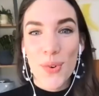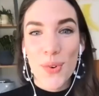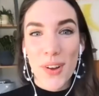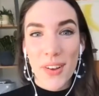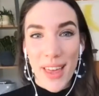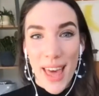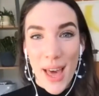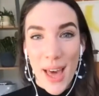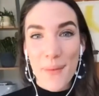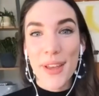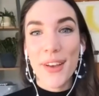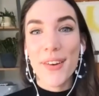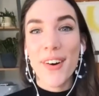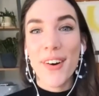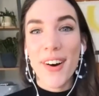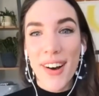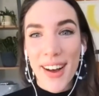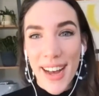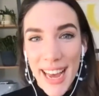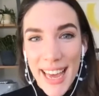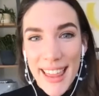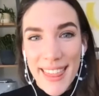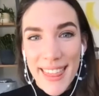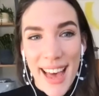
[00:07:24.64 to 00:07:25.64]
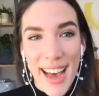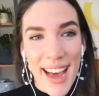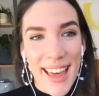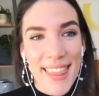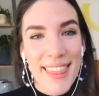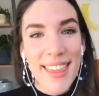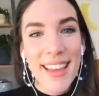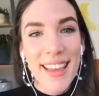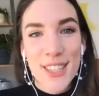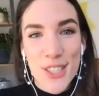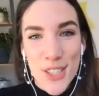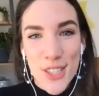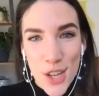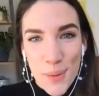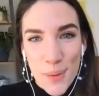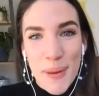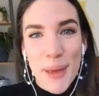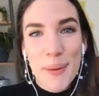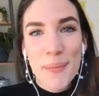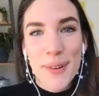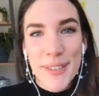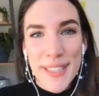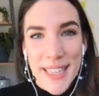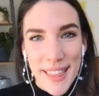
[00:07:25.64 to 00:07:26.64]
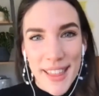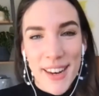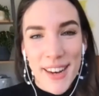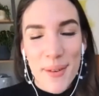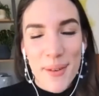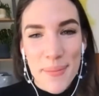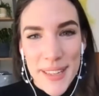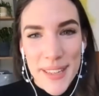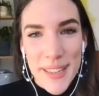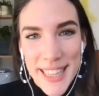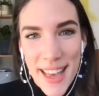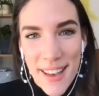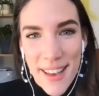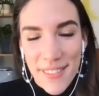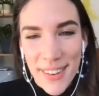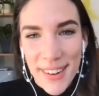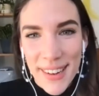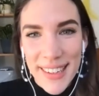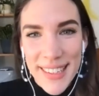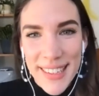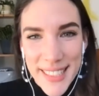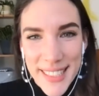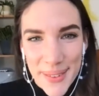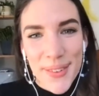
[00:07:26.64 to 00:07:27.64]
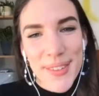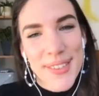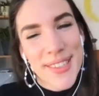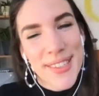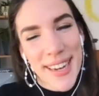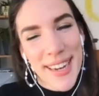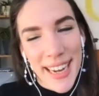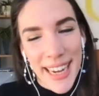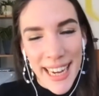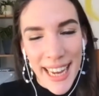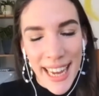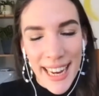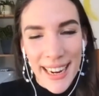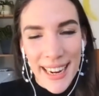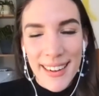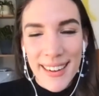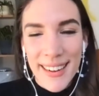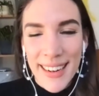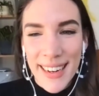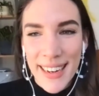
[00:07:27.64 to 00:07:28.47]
okay, we got high there. I think two people said the number seven, so we'll start again.